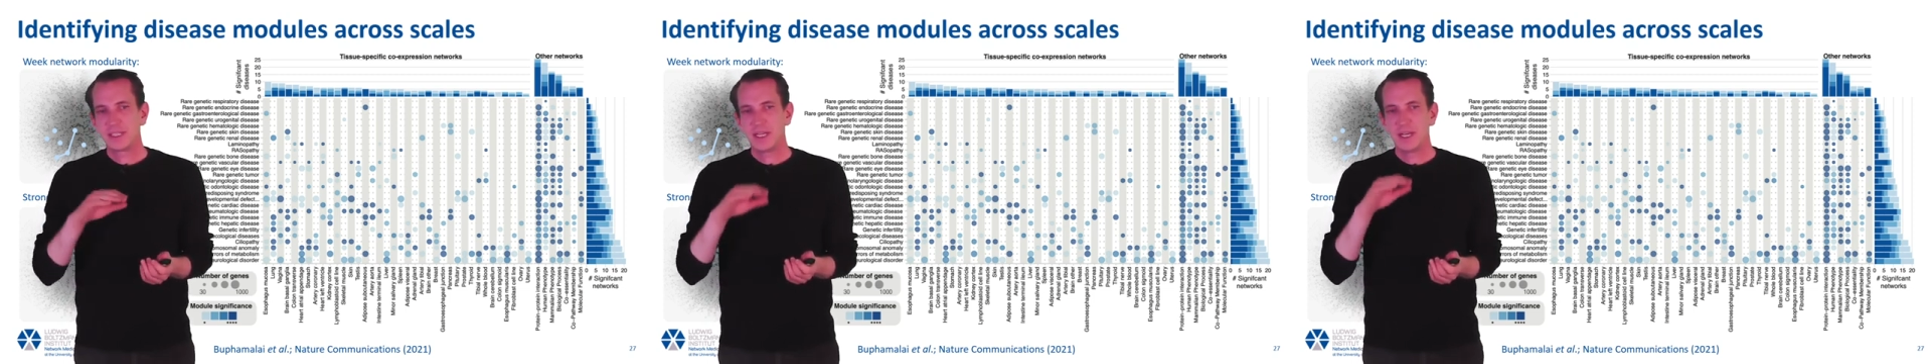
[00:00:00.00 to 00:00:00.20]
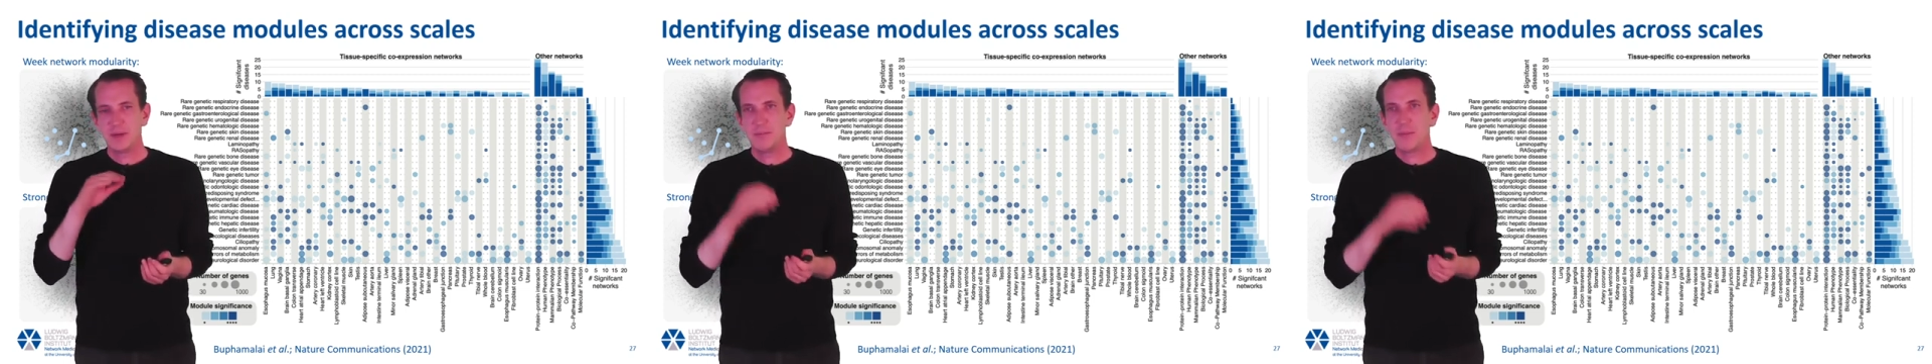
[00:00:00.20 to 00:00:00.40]

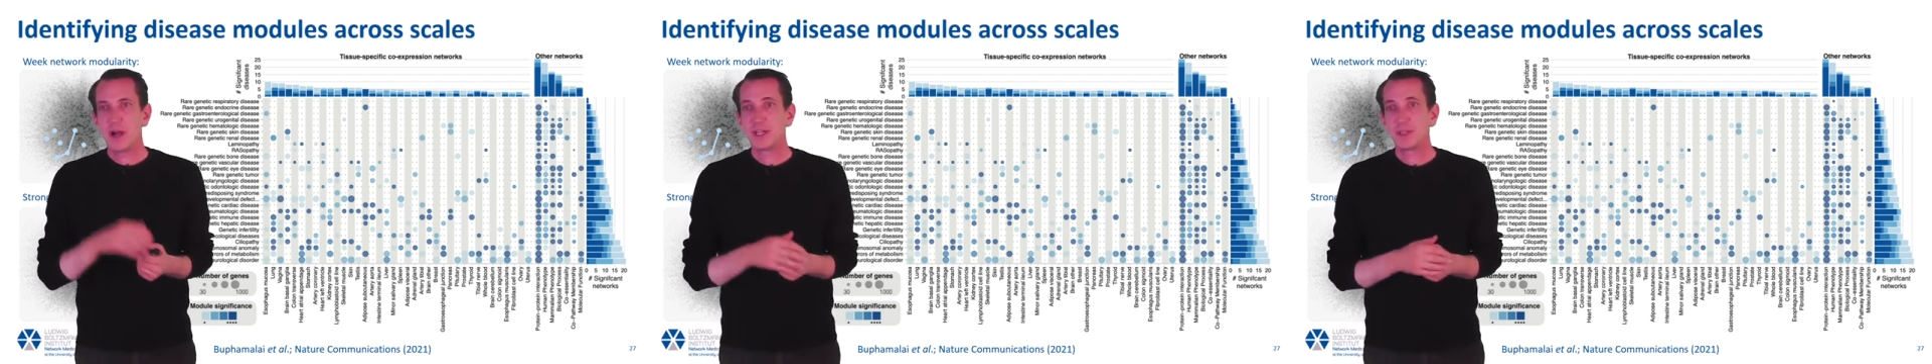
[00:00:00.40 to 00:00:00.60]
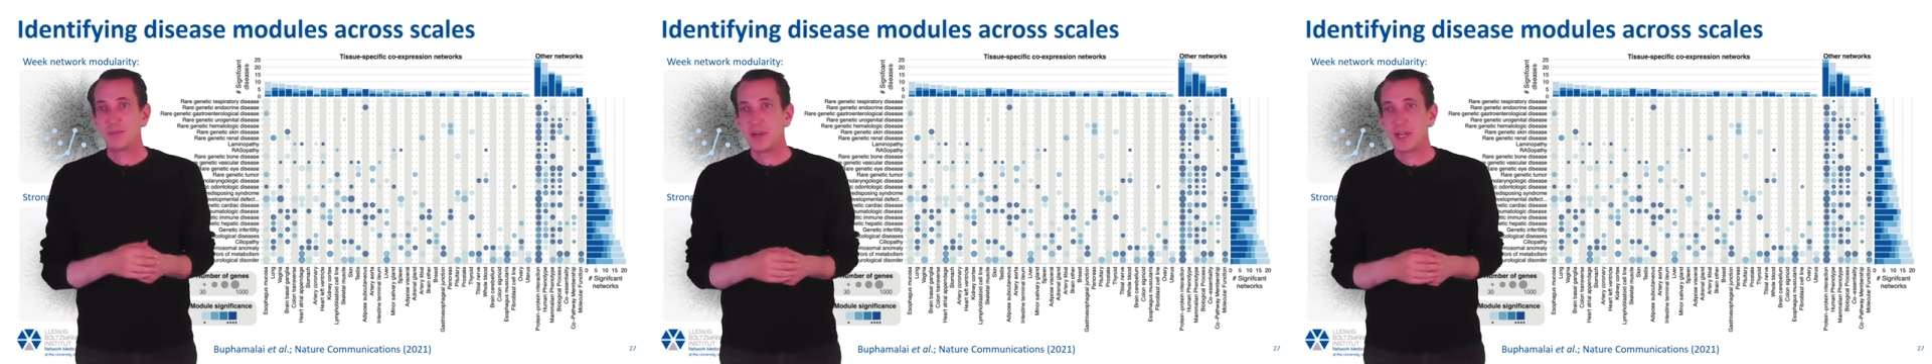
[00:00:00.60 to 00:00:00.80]

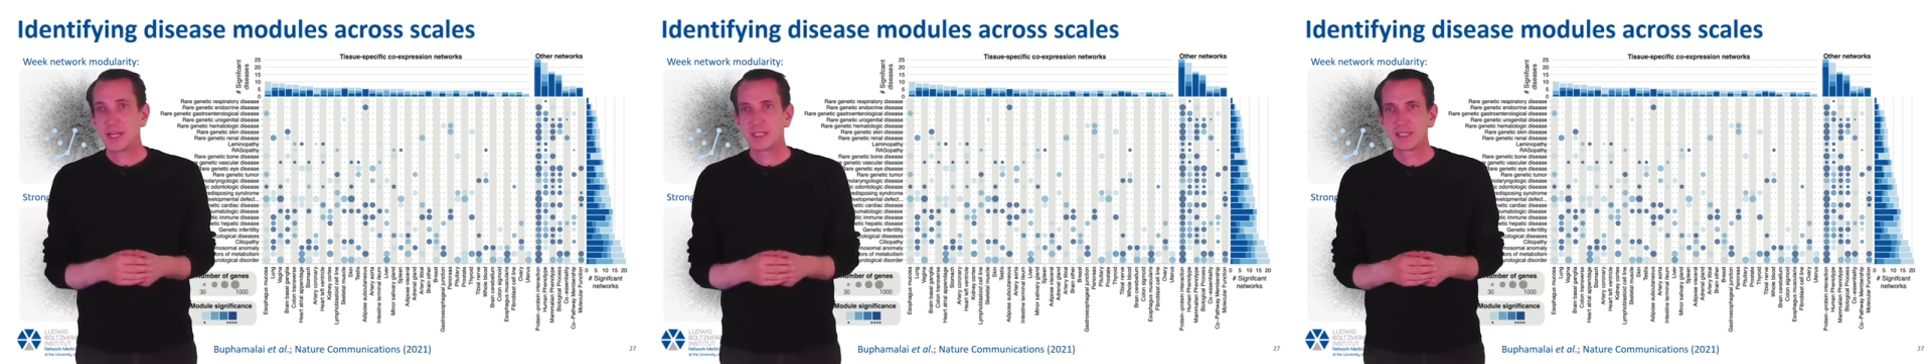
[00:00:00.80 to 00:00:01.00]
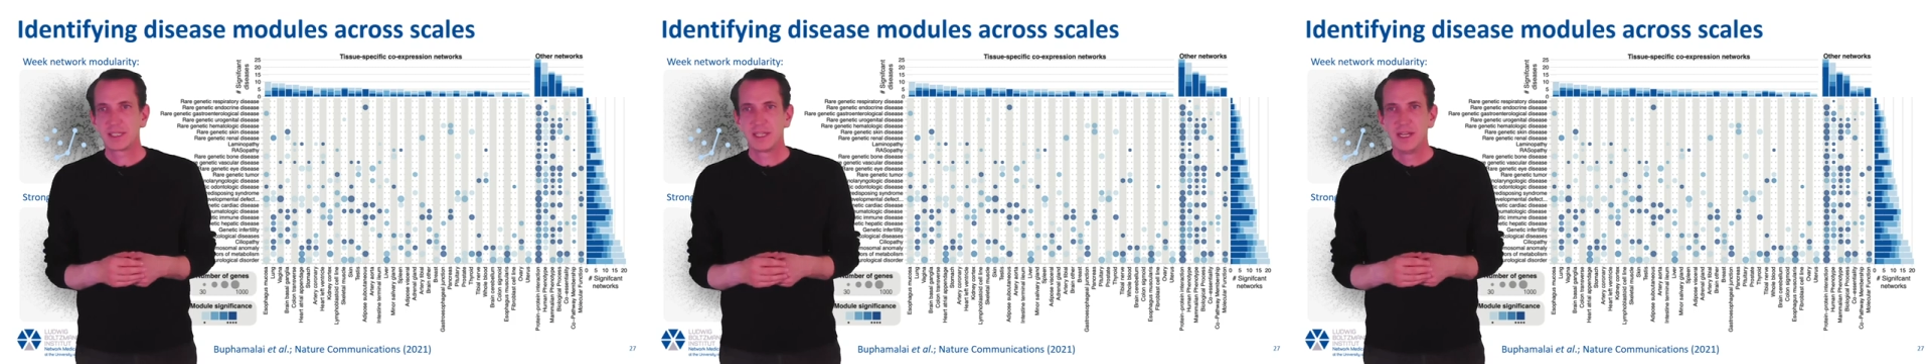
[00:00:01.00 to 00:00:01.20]

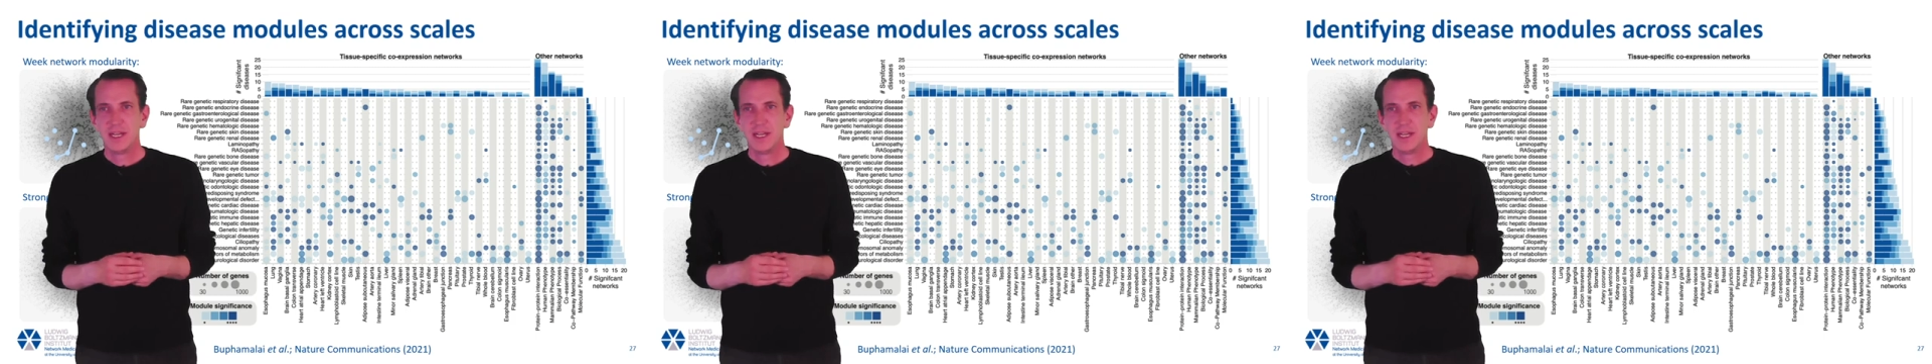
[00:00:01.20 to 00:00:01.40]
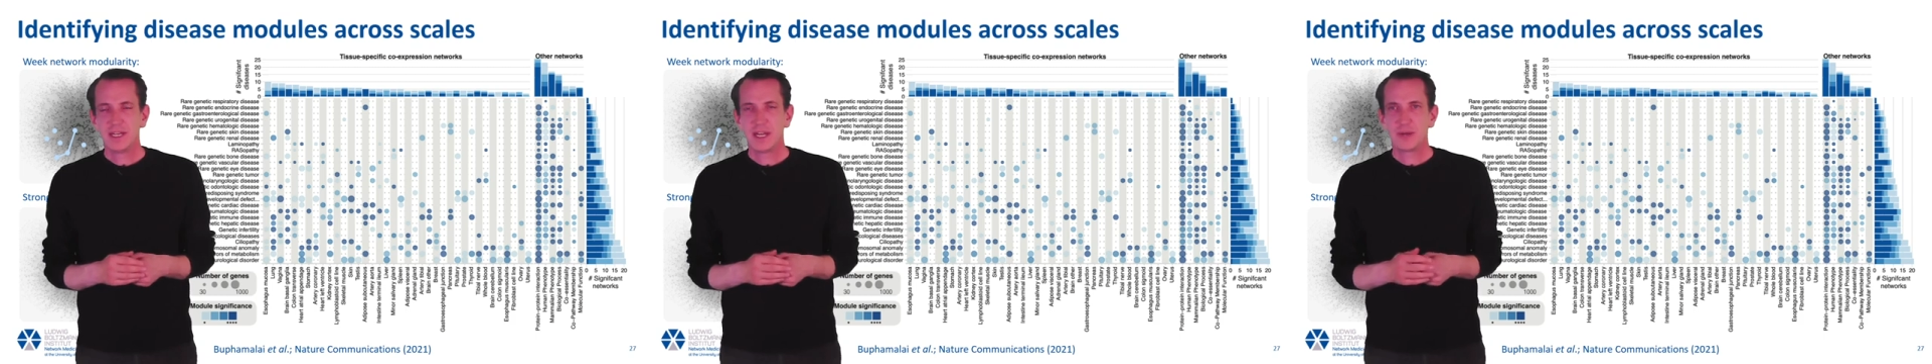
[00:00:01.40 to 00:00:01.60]
multiplex
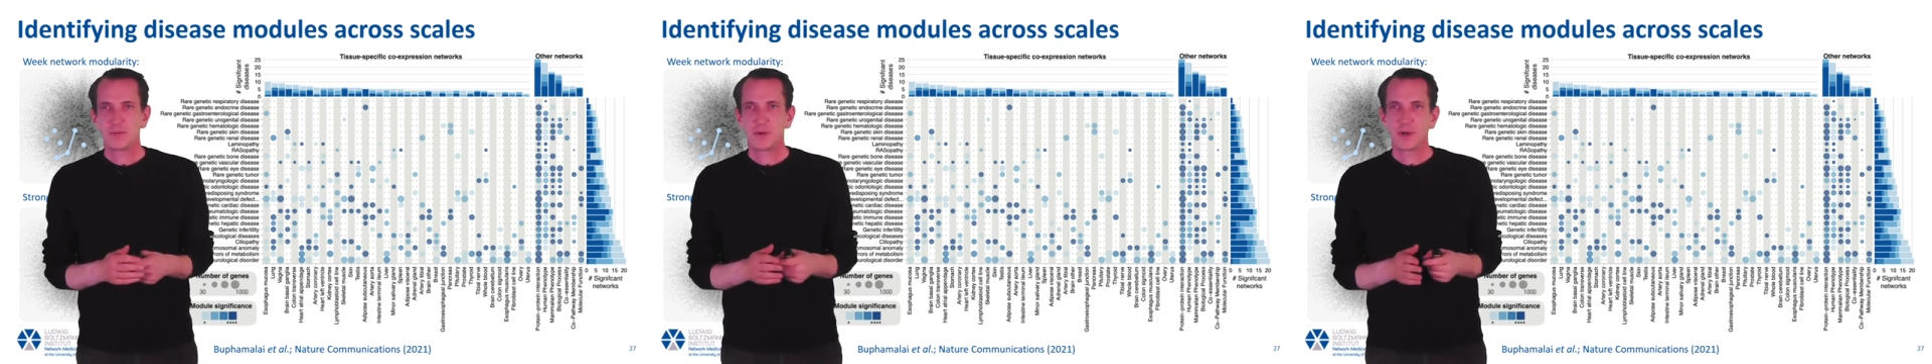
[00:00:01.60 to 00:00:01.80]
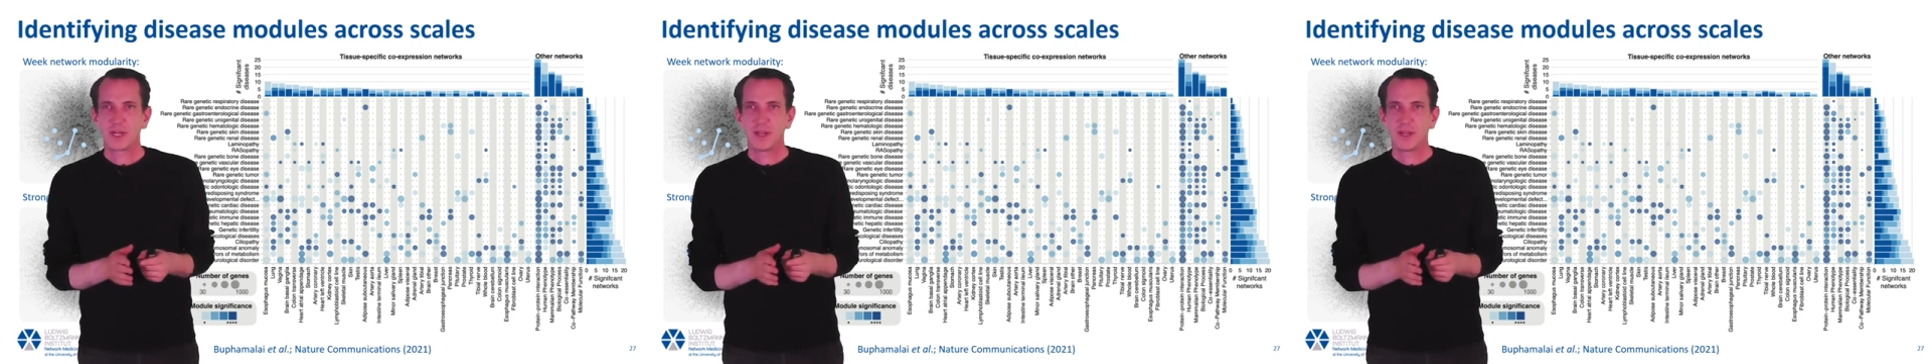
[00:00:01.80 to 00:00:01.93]
network.